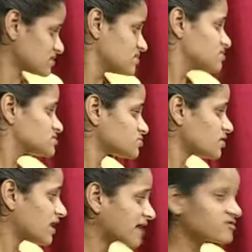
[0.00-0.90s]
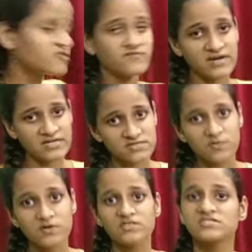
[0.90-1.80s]
So lack of
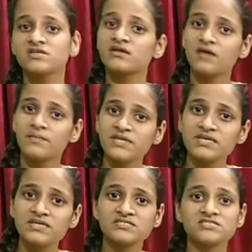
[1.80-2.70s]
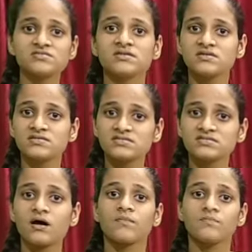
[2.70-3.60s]
transportation and communication is
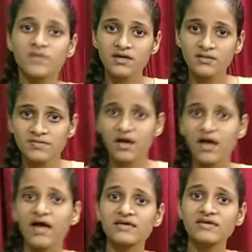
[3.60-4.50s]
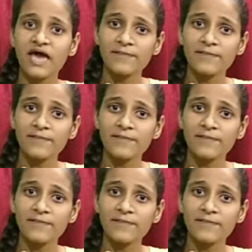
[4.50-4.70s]
becoming a gap.